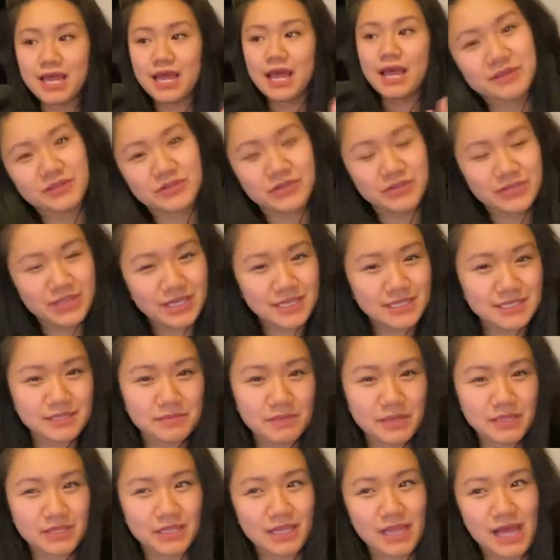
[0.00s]
Some other things
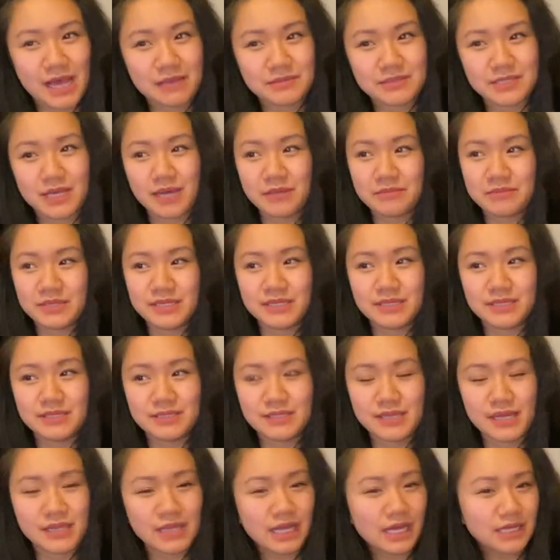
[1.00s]
about the laptop
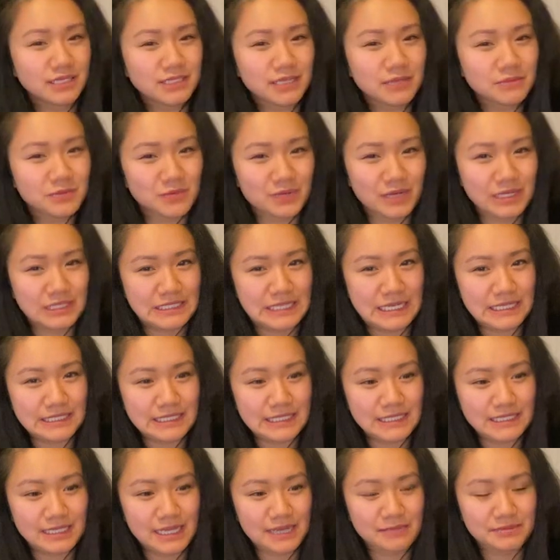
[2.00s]
is a lot of times when I take
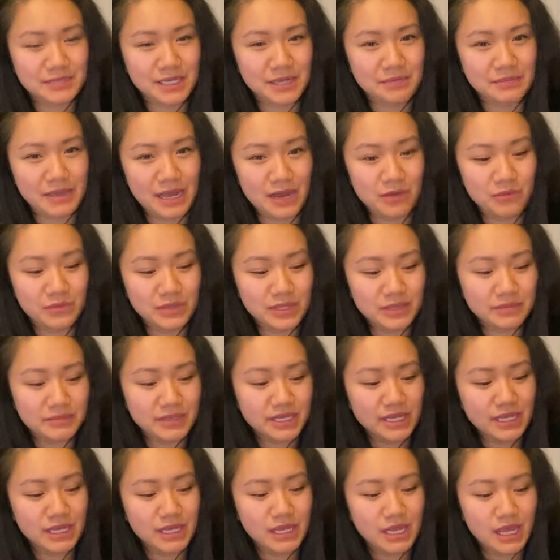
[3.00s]
this laptop out with
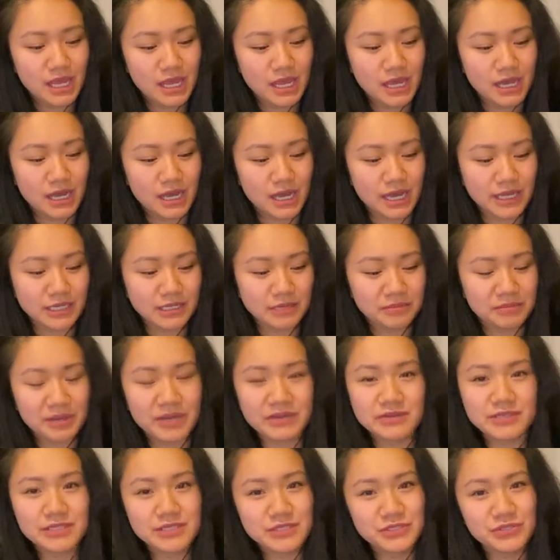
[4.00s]
me, I
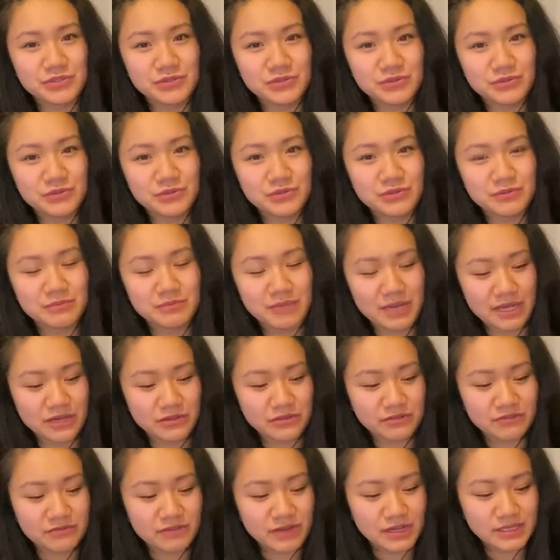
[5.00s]
compare it to my
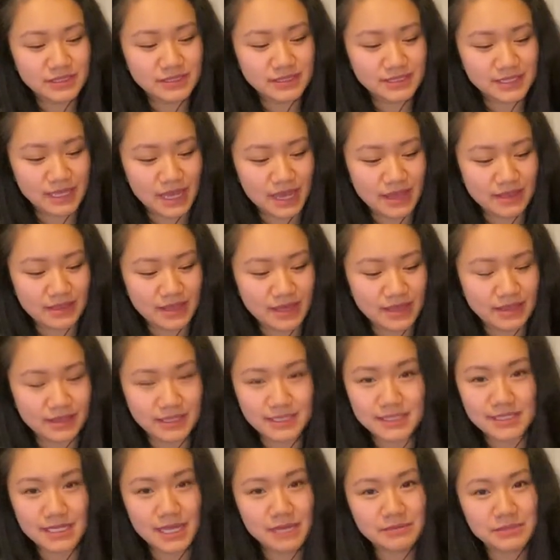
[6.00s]
other friends and then
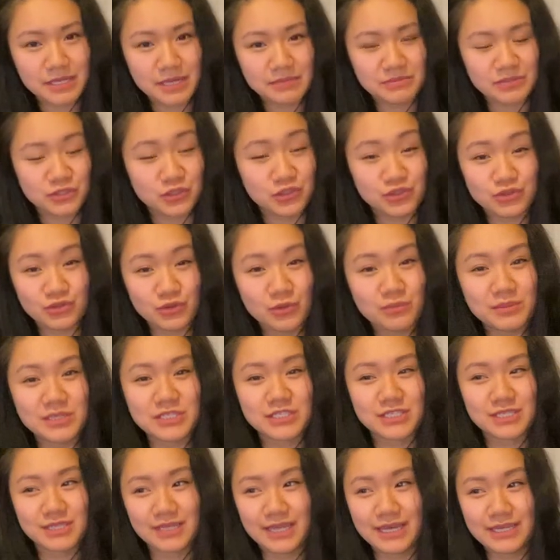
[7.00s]
this laptop is so
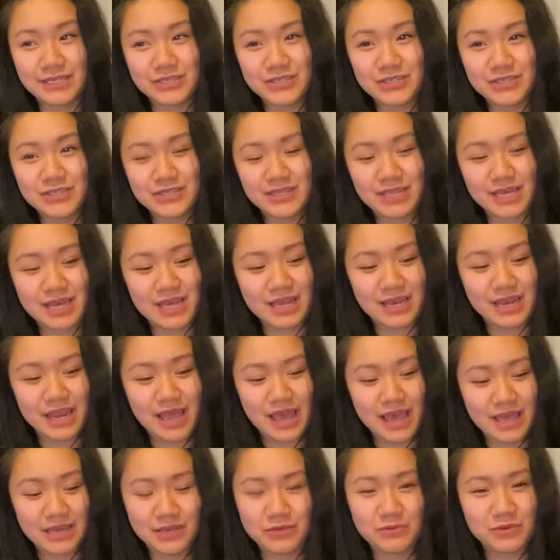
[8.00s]
much lighter than
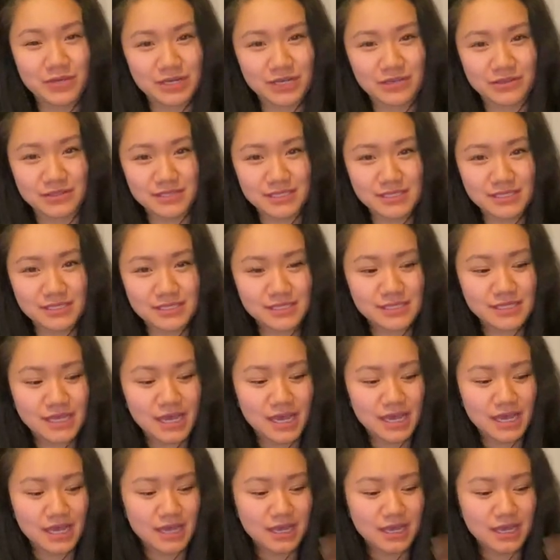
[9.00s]
anyone else's.